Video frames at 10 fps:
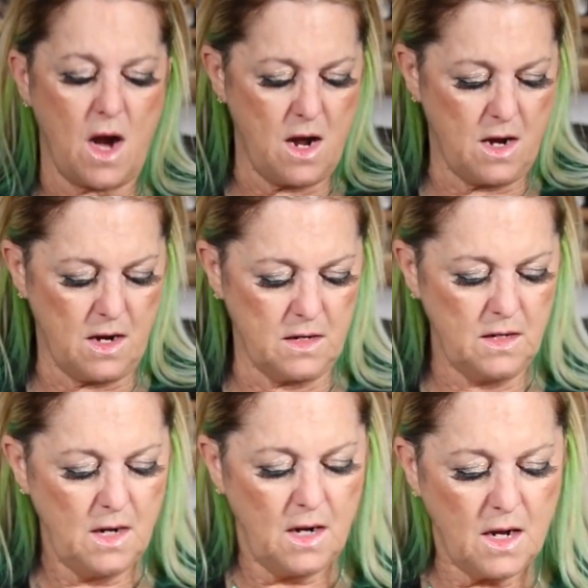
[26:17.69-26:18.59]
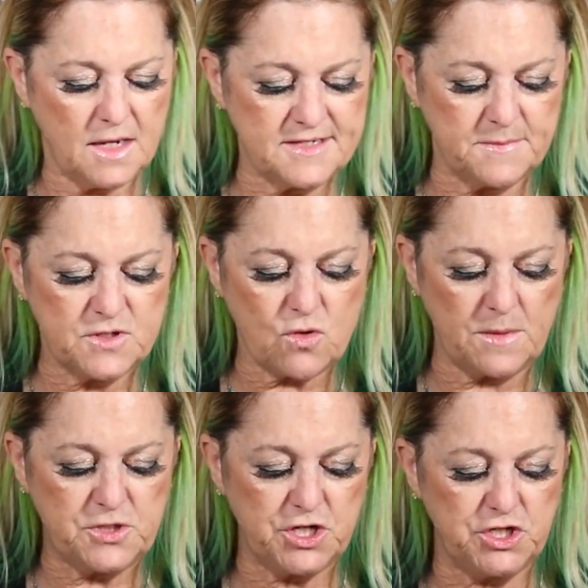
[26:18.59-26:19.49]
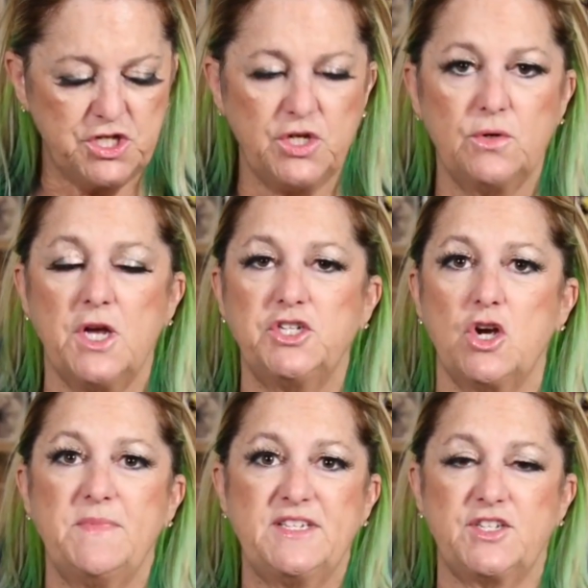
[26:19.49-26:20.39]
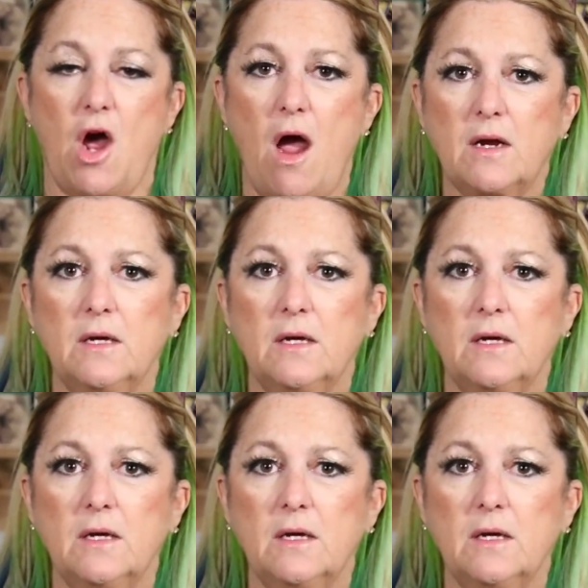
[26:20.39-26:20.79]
a subscription to Adobe Stock,